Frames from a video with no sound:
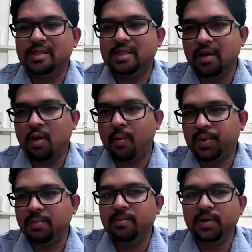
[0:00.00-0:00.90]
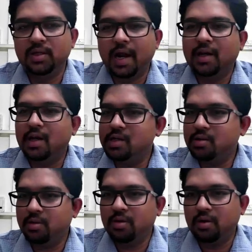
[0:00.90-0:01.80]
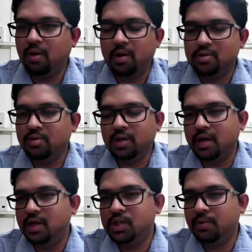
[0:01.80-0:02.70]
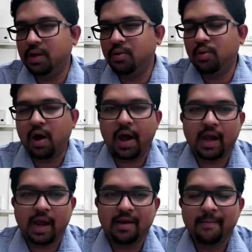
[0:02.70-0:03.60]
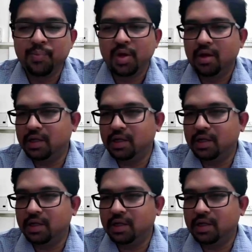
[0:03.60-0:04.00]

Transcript: less than optimum, in that case also the energy will go high, and